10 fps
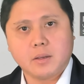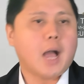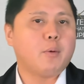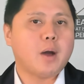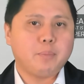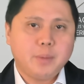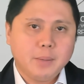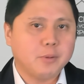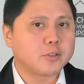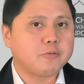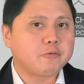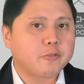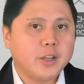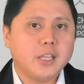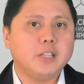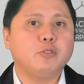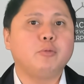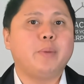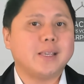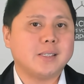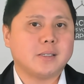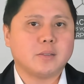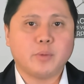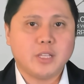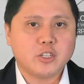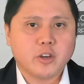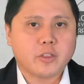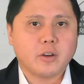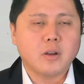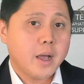I want people to freely do businesses with each other.